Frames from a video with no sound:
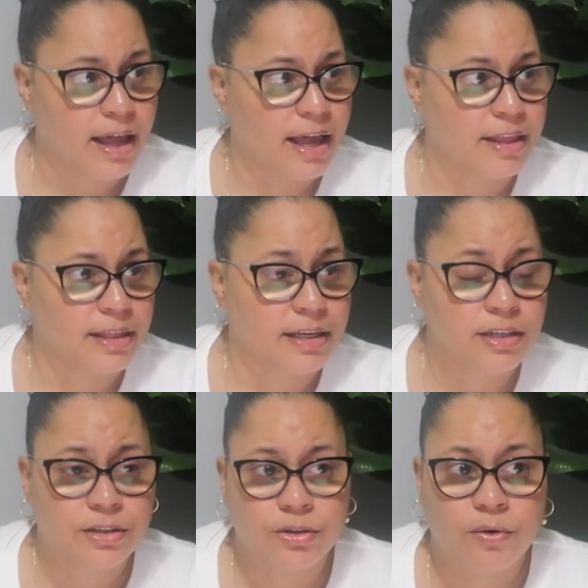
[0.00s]
and they
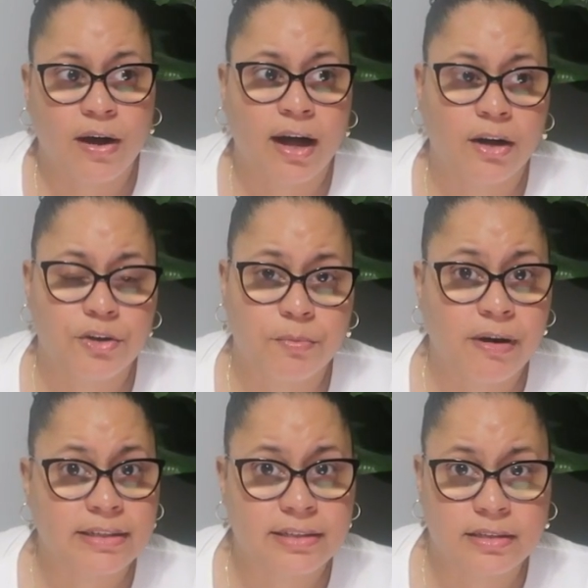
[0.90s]
need to know how your
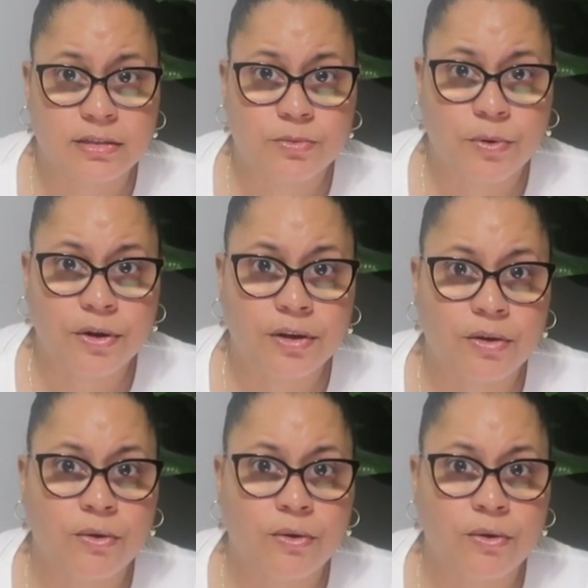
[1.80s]
processes work,